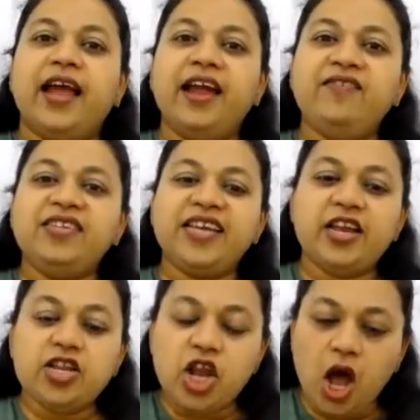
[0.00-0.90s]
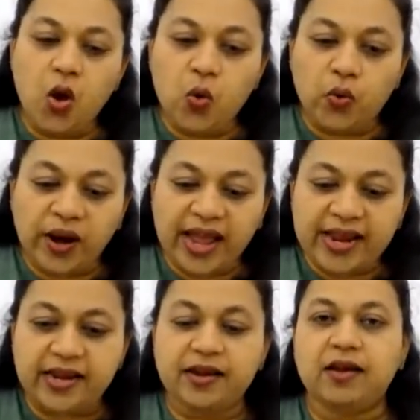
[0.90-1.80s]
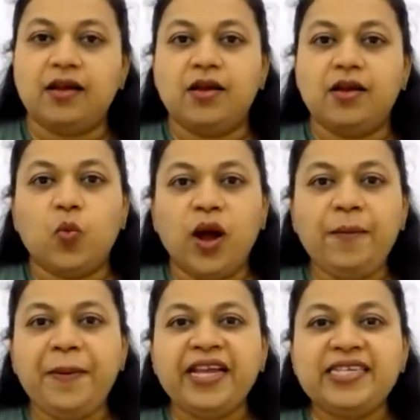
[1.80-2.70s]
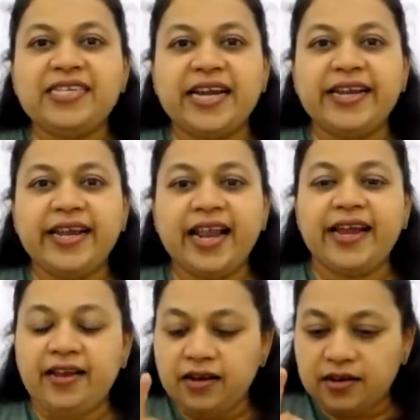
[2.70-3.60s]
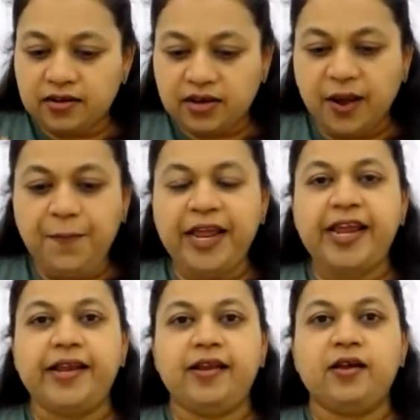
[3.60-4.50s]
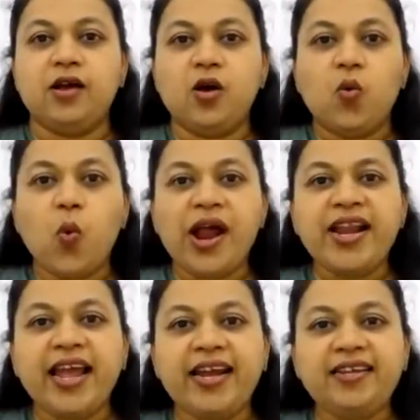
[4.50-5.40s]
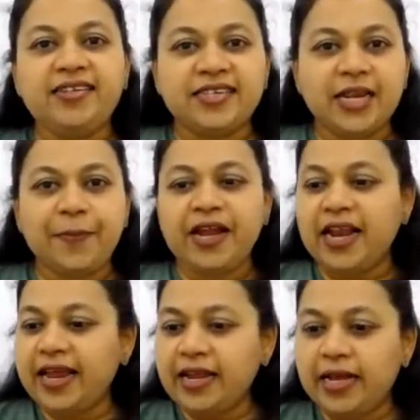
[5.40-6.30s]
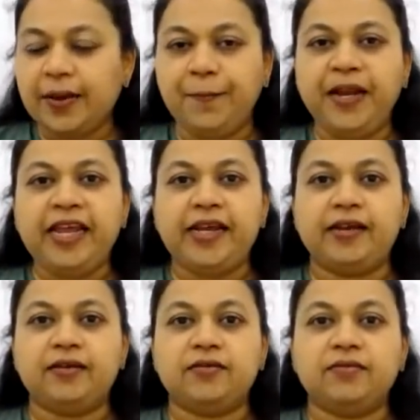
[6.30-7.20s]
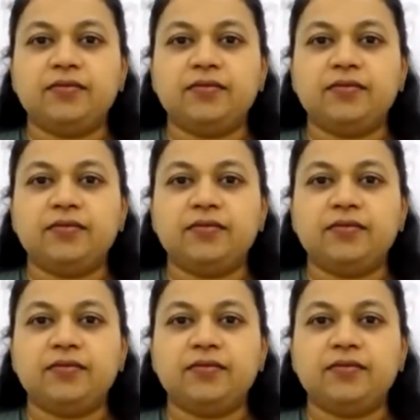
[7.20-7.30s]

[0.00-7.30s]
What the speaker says: And we say, no, right. One page standing line, complete. One line, sleeping line, complete.